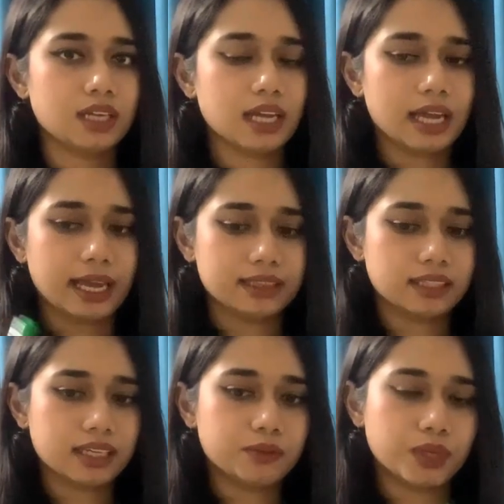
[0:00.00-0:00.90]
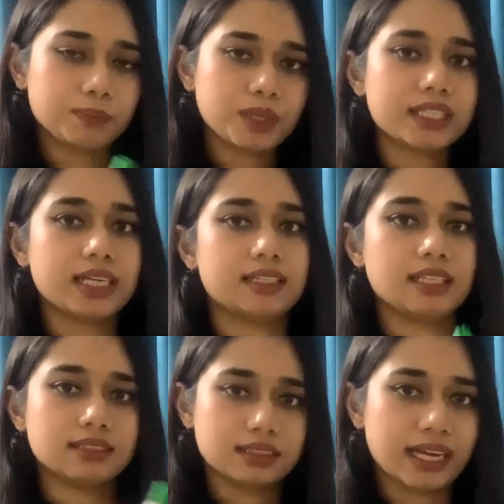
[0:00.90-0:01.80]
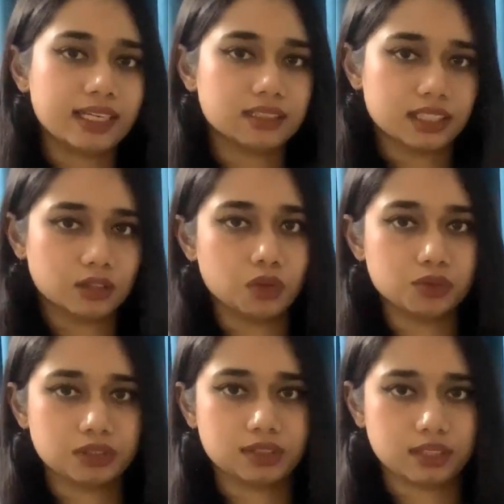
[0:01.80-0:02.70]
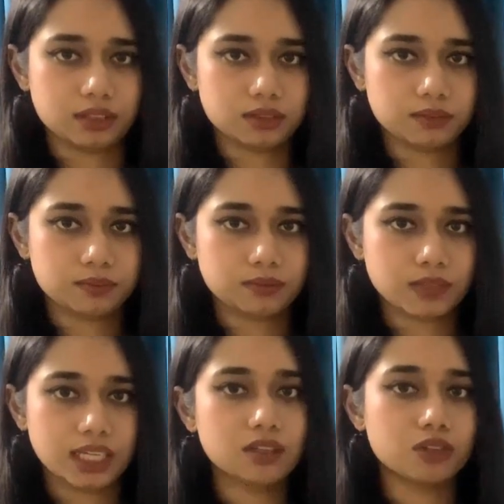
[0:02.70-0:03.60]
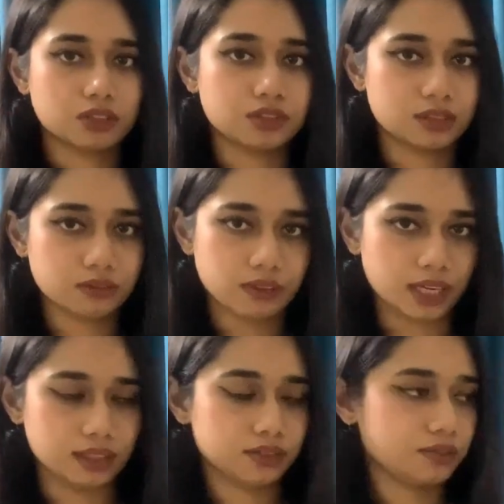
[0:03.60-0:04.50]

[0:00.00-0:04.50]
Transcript: and they replicate inside that host cell in order to survive.